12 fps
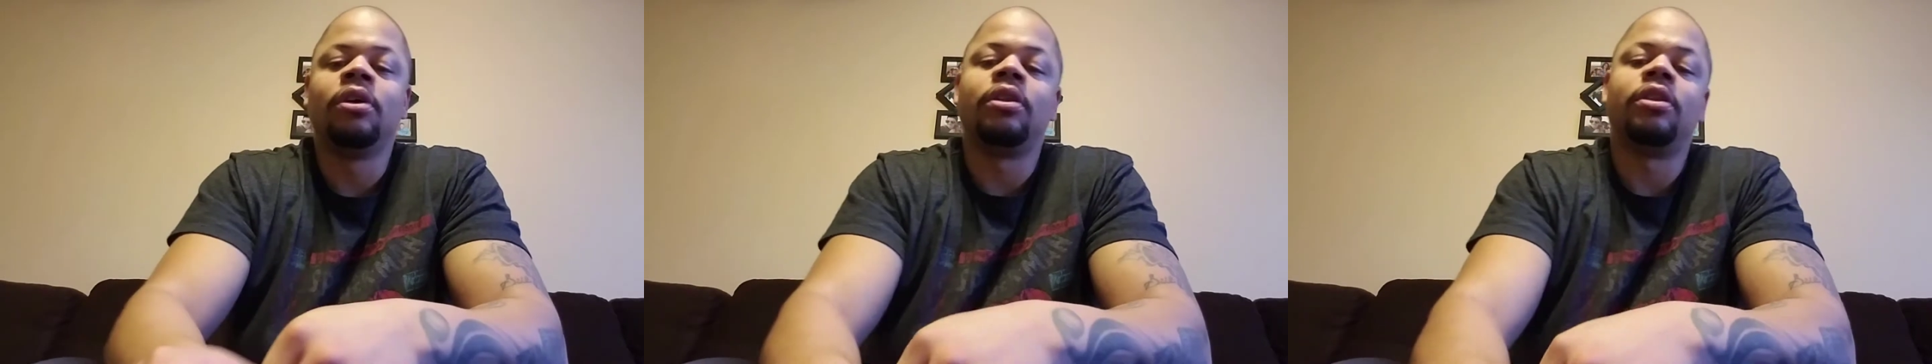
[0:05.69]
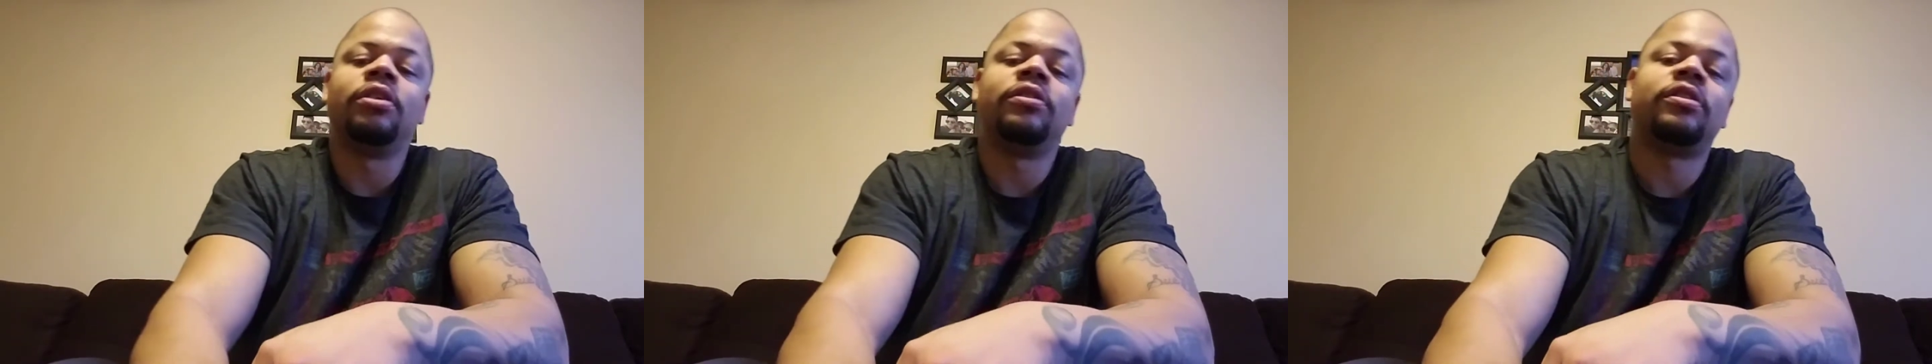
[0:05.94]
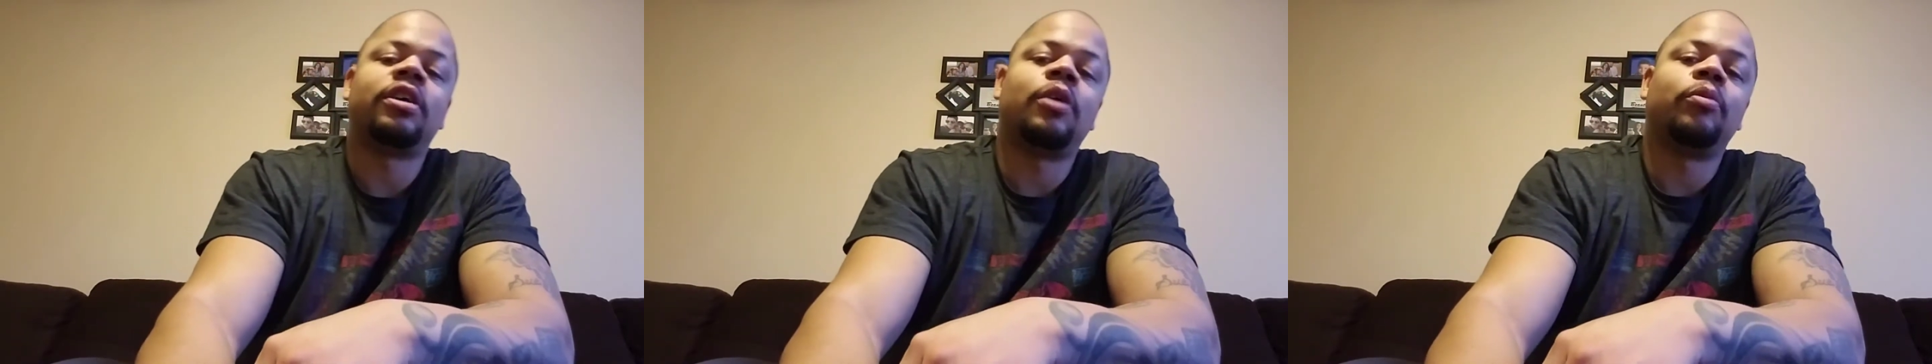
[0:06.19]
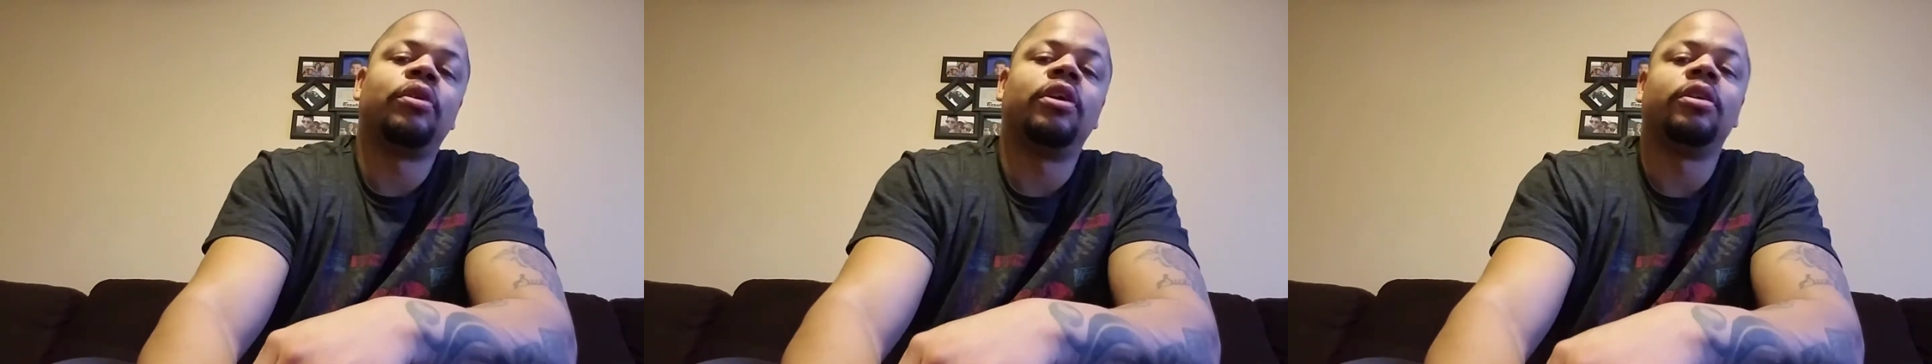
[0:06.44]
This time
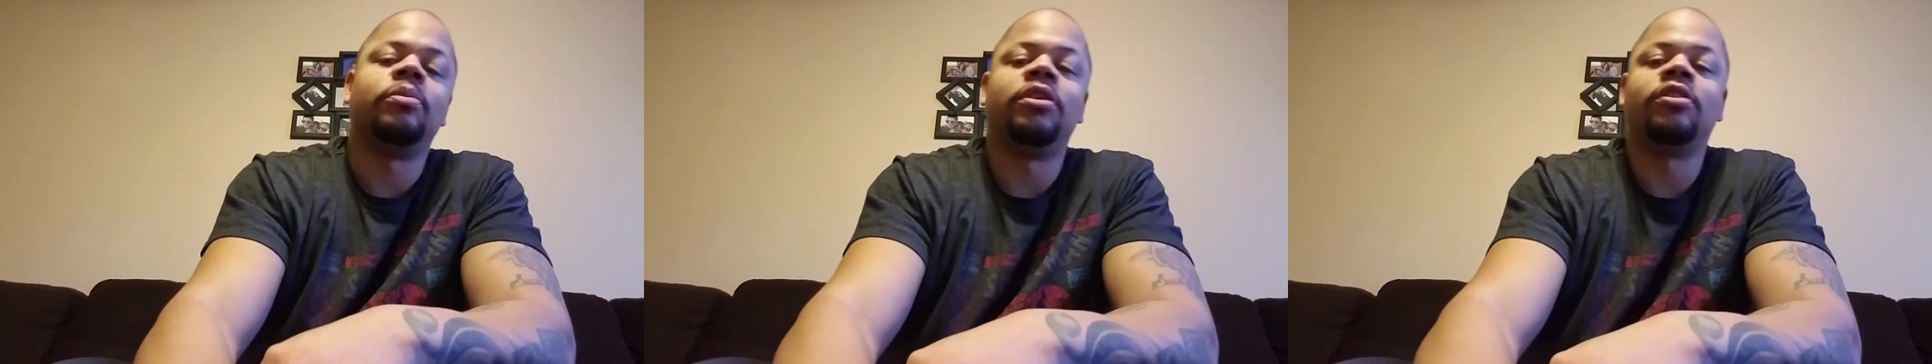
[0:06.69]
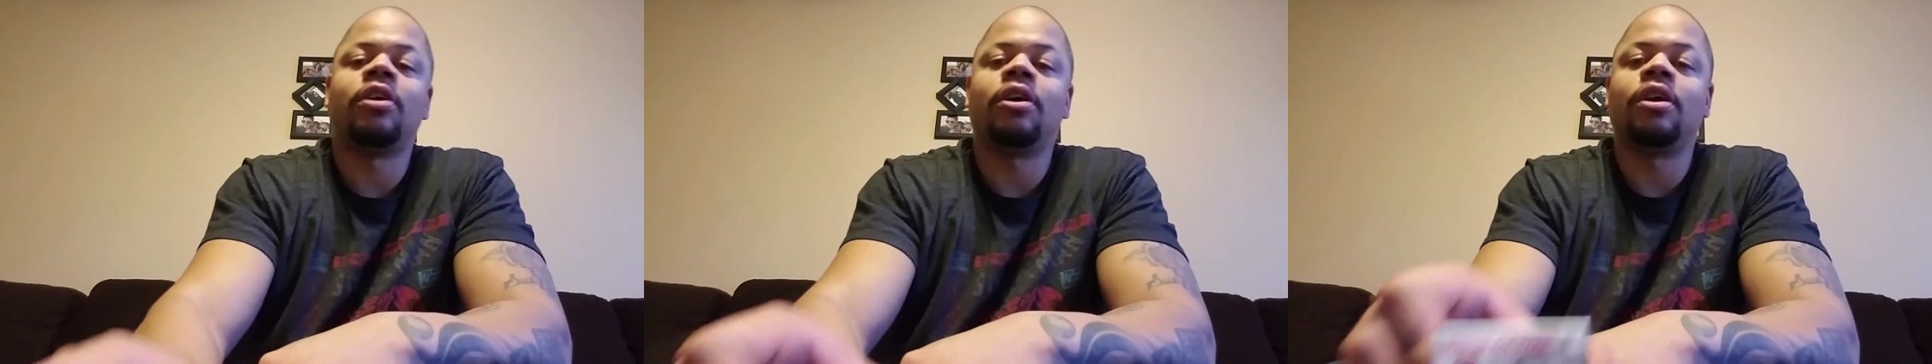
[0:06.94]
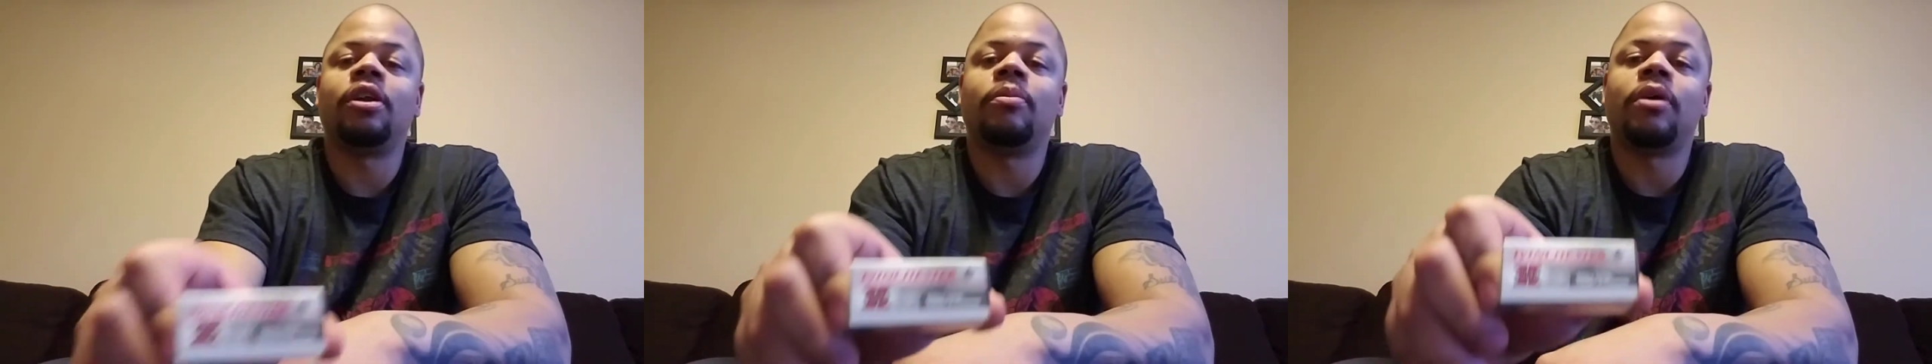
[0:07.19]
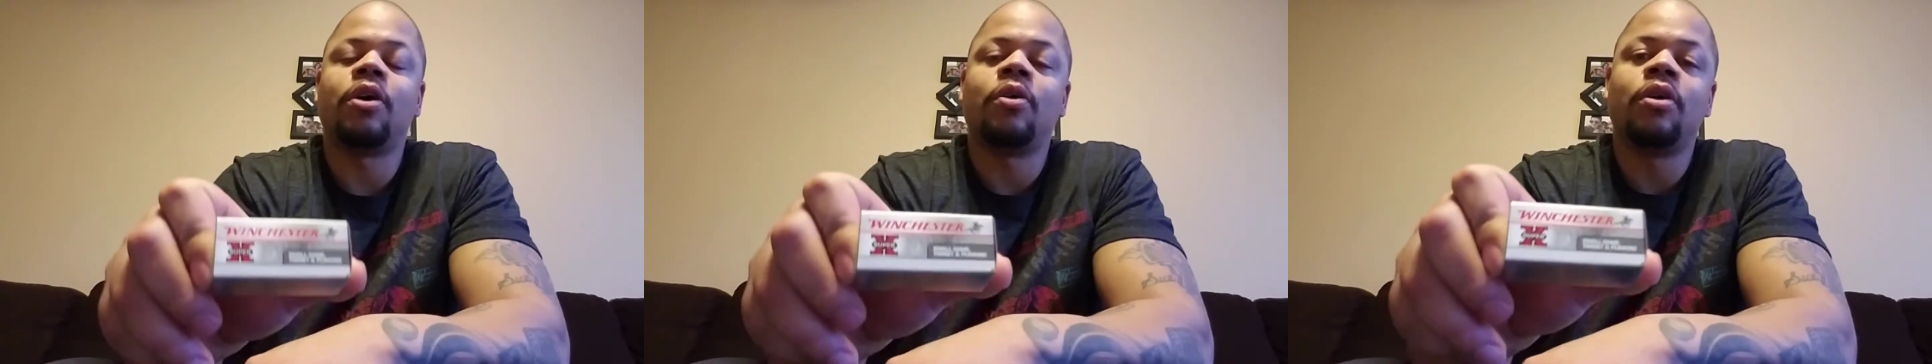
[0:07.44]
we're going to be talking
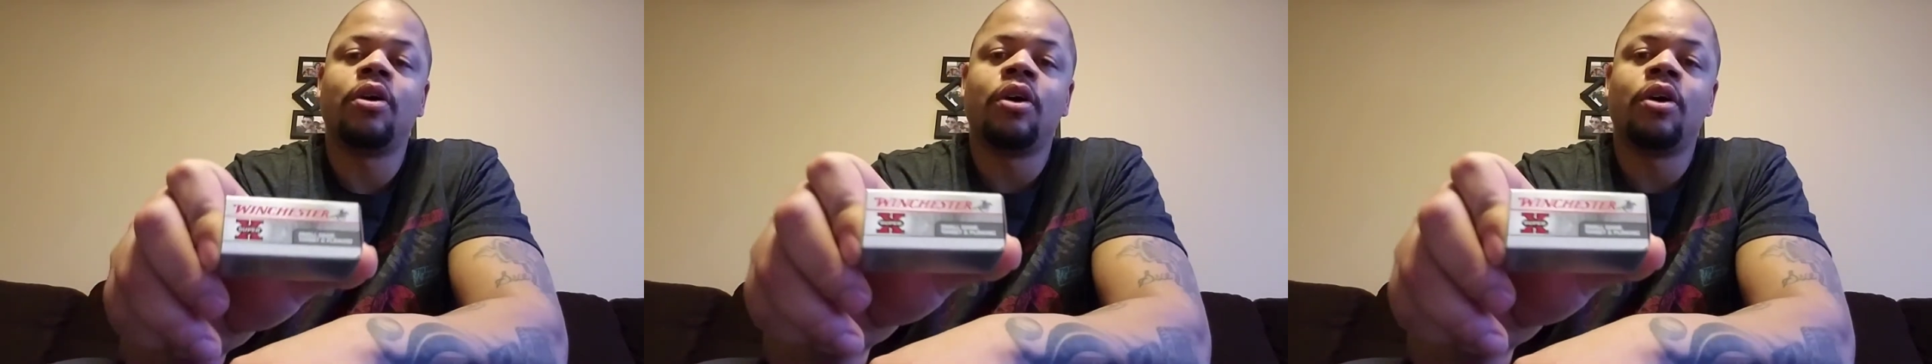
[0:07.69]
about